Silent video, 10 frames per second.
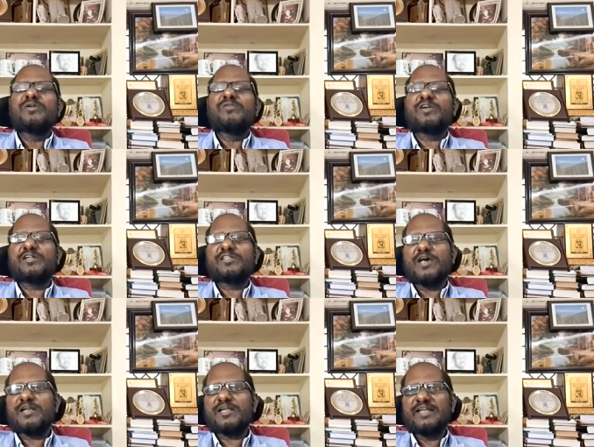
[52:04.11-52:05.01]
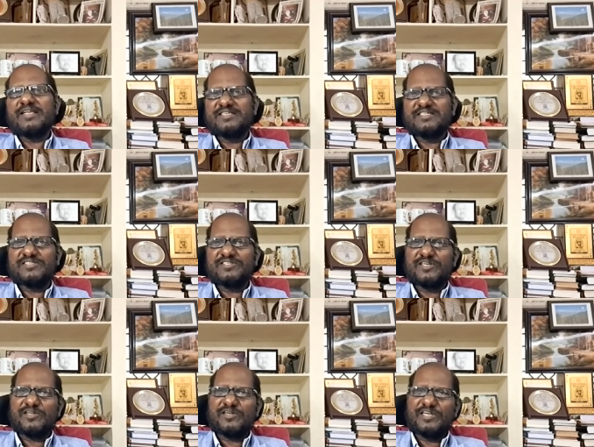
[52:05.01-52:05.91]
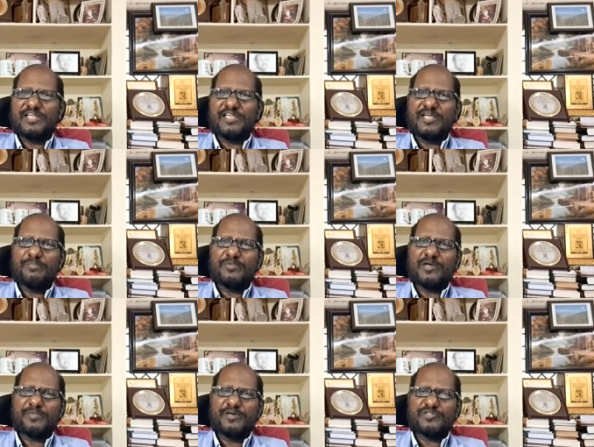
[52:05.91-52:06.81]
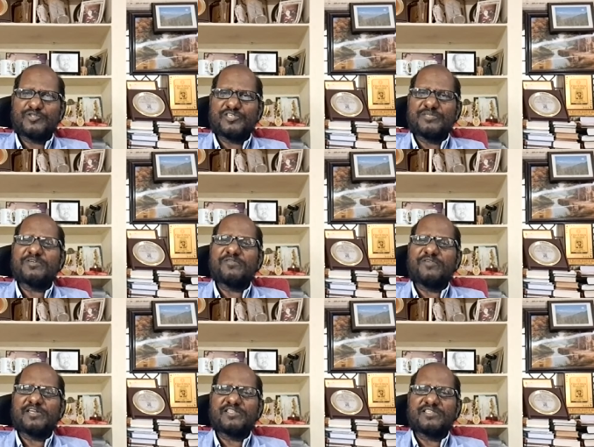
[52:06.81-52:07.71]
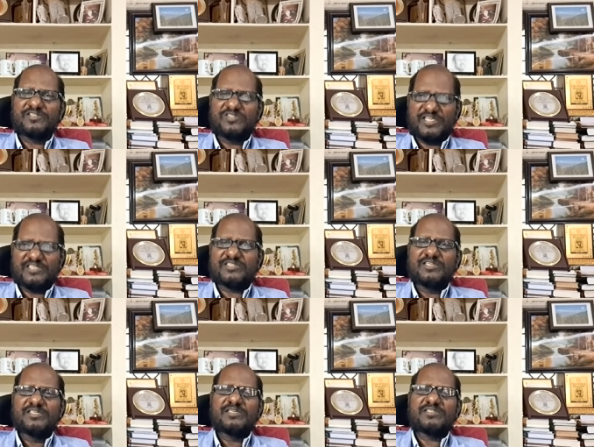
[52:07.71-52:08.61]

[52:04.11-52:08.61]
what are the organizations that are taking up corporate social, what are the things.